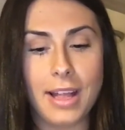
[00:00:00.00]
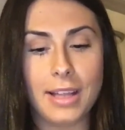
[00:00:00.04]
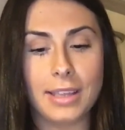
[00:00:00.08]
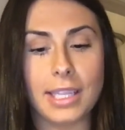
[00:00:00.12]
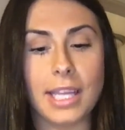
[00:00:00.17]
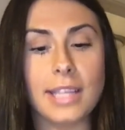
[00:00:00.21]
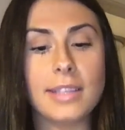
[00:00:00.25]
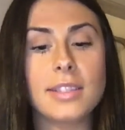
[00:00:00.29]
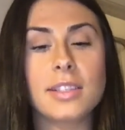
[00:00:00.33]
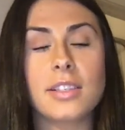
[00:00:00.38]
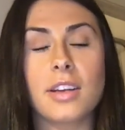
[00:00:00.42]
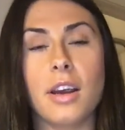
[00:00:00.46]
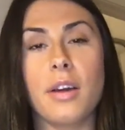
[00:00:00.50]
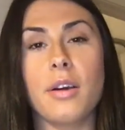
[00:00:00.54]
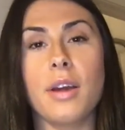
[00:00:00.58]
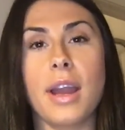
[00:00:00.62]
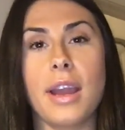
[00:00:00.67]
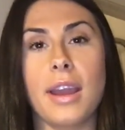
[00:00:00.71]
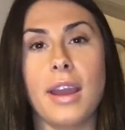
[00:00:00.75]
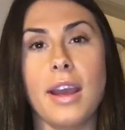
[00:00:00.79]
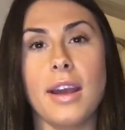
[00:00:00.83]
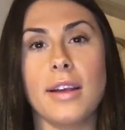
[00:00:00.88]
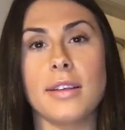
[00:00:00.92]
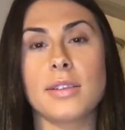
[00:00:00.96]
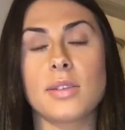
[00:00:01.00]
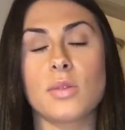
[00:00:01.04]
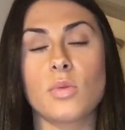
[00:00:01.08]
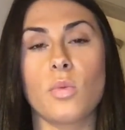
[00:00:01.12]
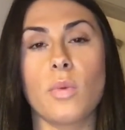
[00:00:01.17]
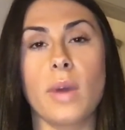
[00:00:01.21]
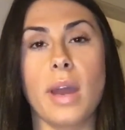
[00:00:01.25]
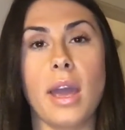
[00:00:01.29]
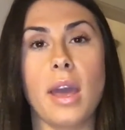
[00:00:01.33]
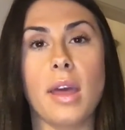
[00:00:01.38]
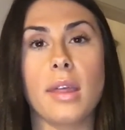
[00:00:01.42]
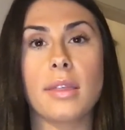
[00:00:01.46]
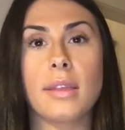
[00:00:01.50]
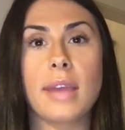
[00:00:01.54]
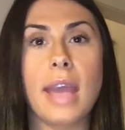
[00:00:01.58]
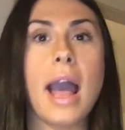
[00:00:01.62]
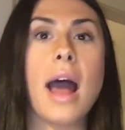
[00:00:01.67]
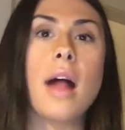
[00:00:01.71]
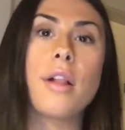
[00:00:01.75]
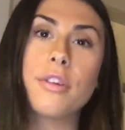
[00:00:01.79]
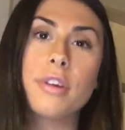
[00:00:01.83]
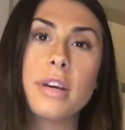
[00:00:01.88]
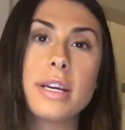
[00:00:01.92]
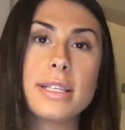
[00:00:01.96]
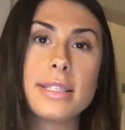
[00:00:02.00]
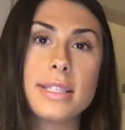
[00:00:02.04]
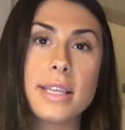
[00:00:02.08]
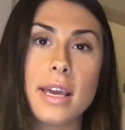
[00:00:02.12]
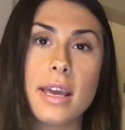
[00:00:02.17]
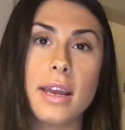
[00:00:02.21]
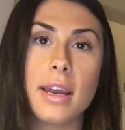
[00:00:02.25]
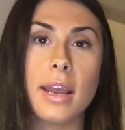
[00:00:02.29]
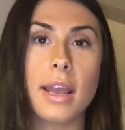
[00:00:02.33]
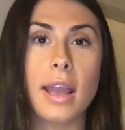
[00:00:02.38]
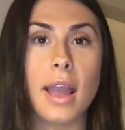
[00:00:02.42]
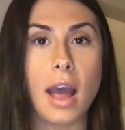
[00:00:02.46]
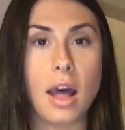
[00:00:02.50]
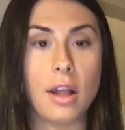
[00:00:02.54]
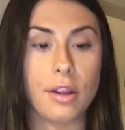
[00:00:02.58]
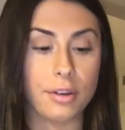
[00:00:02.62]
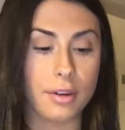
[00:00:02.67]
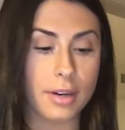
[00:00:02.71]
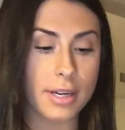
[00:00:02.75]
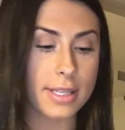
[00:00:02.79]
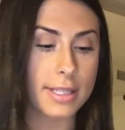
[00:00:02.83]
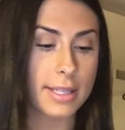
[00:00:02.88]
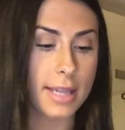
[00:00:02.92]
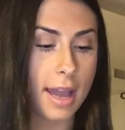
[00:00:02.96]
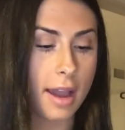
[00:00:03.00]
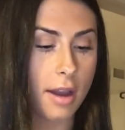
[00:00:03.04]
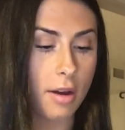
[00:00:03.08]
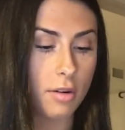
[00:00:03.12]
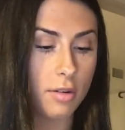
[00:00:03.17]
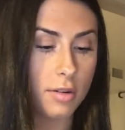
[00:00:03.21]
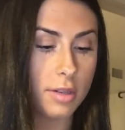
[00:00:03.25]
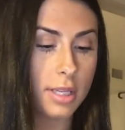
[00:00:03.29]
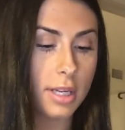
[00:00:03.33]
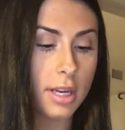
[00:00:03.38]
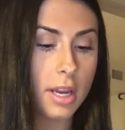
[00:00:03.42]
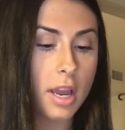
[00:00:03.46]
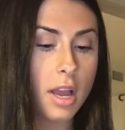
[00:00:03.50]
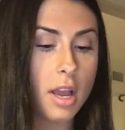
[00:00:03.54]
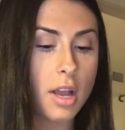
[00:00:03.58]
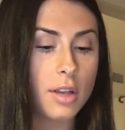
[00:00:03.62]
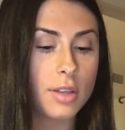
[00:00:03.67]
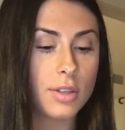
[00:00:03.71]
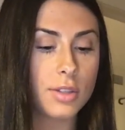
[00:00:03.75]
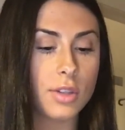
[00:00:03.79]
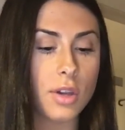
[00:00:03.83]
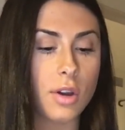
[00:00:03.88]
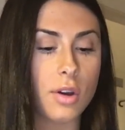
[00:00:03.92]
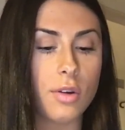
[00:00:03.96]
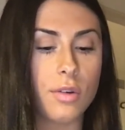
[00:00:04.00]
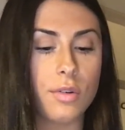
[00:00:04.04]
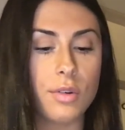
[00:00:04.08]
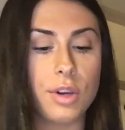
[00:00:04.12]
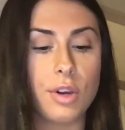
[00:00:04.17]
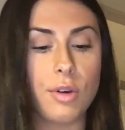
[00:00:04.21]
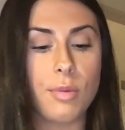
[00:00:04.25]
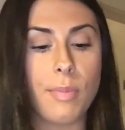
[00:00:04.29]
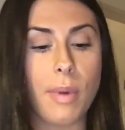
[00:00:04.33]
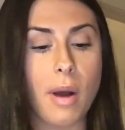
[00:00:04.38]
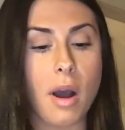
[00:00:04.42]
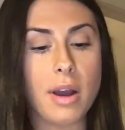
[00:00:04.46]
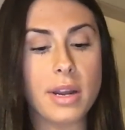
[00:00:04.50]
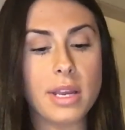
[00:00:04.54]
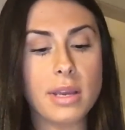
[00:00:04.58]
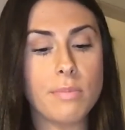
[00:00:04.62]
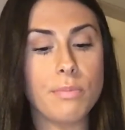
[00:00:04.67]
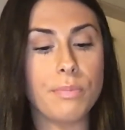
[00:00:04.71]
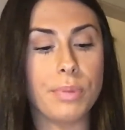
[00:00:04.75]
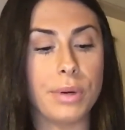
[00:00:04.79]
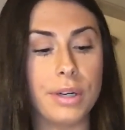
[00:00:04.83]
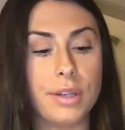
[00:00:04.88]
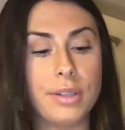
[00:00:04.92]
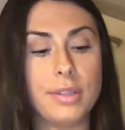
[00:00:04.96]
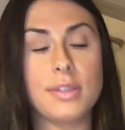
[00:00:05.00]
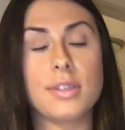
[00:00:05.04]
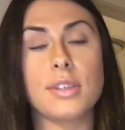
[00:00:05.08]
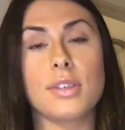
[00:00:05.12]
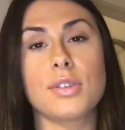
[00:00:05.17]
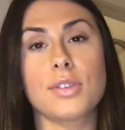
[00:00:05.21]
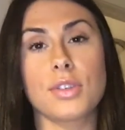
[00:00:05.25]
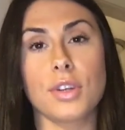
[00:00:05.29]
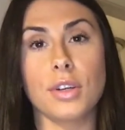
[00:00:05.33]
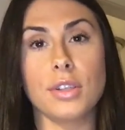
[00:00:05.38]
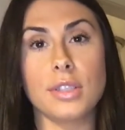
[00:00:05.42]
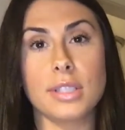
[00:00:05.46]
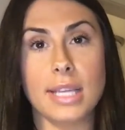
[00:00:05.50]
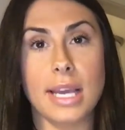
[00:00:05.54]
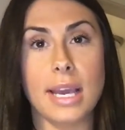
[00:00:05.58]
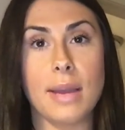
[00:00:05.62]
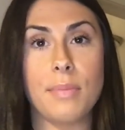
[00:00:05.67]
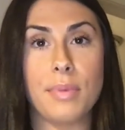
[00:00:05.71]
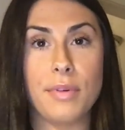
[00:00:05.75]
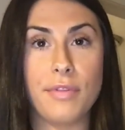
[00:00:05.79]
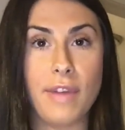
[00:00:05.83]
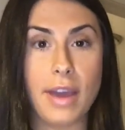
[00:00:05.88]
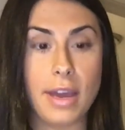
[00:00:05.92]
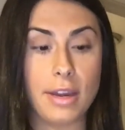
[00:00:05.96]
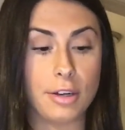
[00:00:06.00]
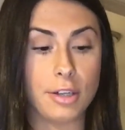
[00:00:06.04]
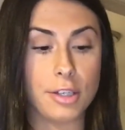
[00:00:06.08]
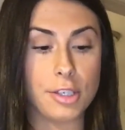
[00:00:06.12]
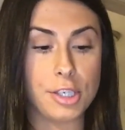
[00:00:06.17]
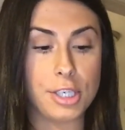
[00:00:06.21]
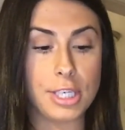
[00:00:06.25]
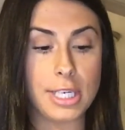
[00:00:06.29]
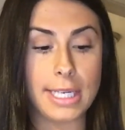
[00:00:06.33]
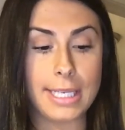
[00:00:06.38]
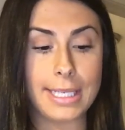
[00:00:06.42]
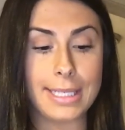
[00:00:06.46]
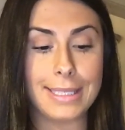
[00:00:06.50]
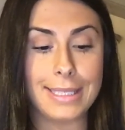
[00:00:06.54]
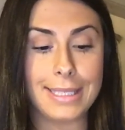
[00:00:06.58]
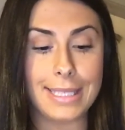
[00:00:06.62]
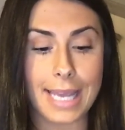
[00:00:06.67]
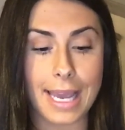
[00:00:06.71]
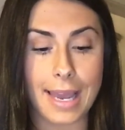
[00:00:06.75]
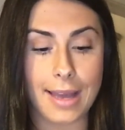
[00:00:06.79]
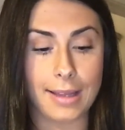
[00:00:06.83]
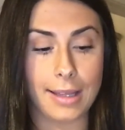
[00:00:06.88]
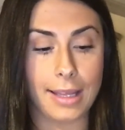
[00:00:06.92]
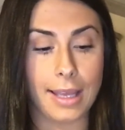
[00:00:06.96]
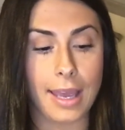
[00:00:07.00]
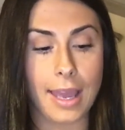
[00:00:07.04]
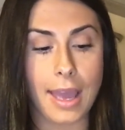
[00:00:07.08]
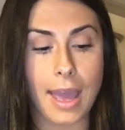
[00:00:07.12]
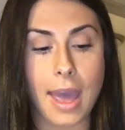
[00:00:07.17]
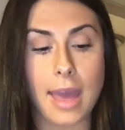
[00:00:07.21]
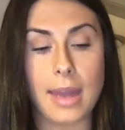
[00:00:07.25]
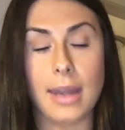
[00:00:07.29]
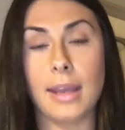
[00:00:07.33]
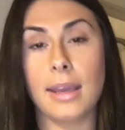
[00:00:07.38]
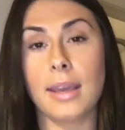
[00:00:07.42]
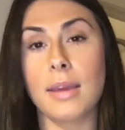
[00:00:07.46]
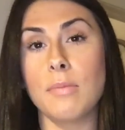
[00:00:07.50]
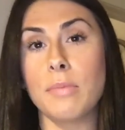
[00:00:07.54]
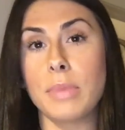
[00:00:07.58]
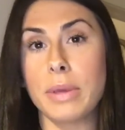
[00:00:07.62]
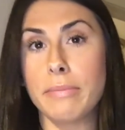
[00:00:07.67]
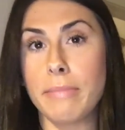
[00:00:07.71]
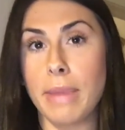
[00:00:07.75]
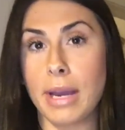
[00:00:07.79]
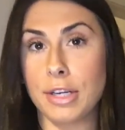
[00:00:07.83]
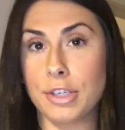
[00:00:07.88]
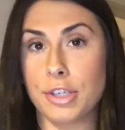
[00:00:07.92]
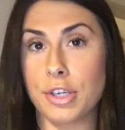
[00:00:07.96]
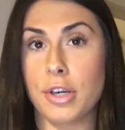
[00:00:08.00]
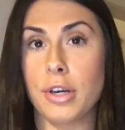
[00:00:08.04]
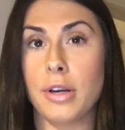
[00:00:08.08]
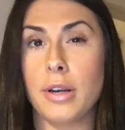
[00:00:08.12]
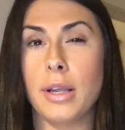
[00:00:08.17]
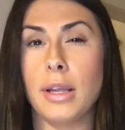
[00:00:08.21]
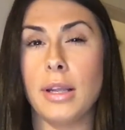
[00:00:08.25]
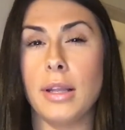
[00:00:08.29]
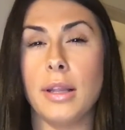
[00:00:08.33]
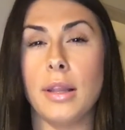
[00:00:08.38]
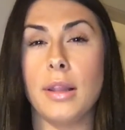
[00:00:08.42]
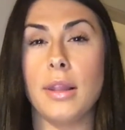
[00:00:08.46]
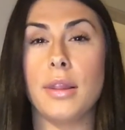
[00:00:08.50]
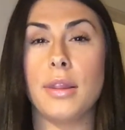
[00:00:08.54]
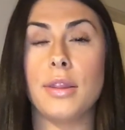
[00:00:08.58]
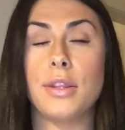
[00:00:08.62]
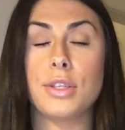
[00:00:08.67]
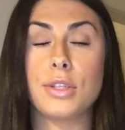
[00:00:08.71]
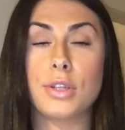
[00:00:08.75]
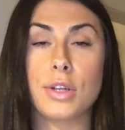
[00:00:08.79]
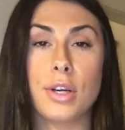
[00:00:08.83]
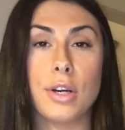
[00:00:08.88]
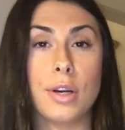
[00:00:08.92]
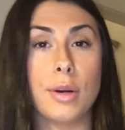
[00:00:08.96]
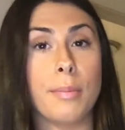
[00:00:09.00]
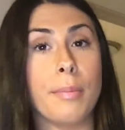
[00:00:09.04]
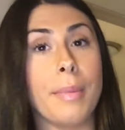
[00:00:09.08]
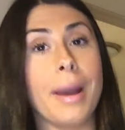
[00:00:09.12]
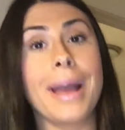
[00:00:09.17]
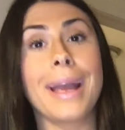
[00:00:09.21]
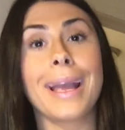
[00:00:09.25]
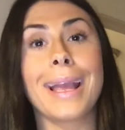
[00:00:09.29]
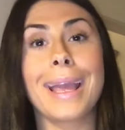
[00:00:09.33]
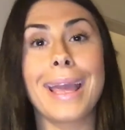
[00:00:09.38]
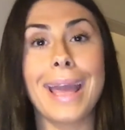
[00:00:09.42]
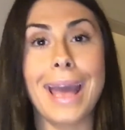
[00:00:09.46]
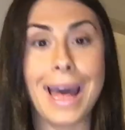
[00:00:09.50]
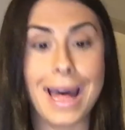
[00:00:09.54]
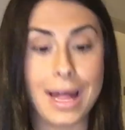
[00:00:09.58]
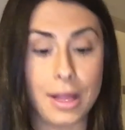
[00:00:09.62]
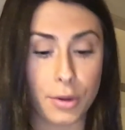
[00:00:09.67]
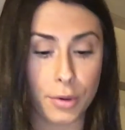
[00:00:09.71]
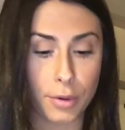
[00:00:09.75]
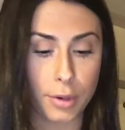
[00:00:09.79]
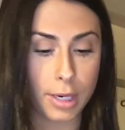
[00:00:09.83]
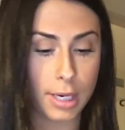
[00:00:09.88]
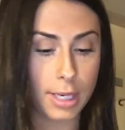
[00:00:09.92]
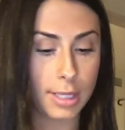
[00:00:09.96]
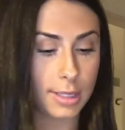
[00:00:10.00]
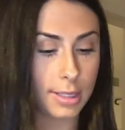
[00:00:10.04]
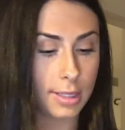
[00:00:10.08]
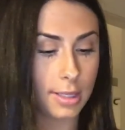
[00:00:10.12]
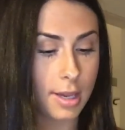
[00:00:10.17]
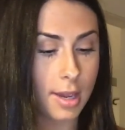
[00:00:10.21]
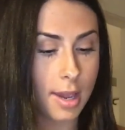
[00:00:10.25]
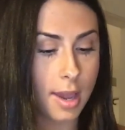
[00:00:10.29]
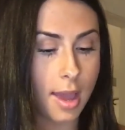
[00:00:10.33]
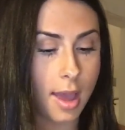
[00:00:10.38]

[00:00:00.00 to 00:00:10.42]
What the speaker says: Let's start, I guess, with calories in and calories out. So your body burns a certain type of energy daily, and it can be measured in the term calories.